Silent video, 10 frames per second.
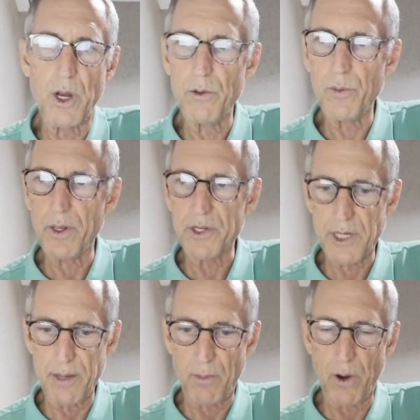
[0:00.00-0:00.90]
on the real
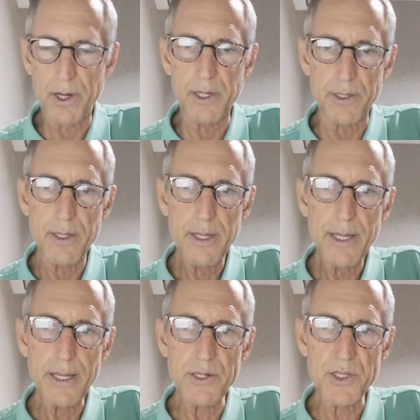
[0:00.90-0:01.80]
estate market
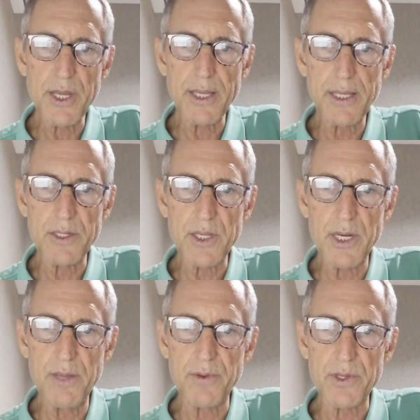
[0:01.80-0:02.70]
in St. Kitts
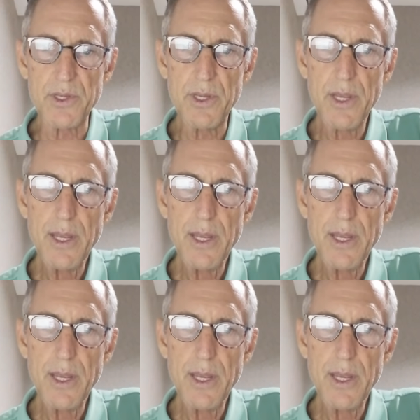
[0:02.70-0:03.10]
and Nevis.